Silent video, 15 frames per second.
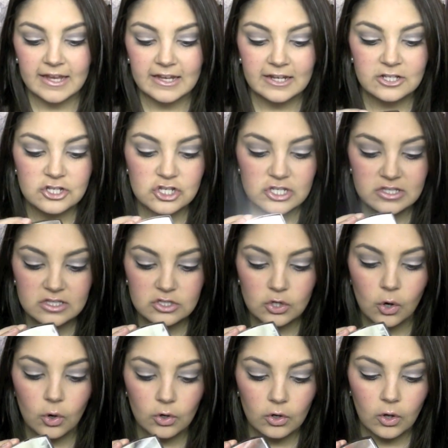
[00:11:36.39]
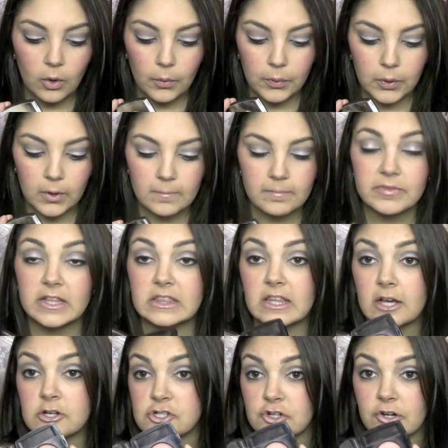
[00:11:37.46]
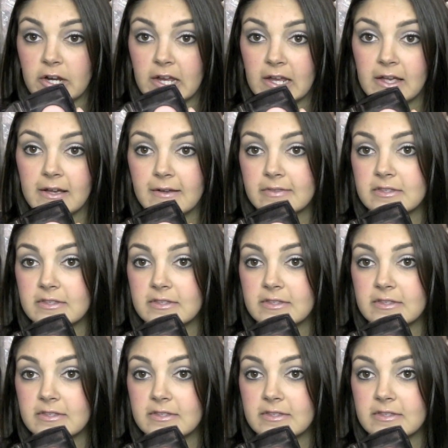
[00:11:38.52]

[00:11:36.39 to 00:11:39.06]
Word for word: Like it's just total luxury.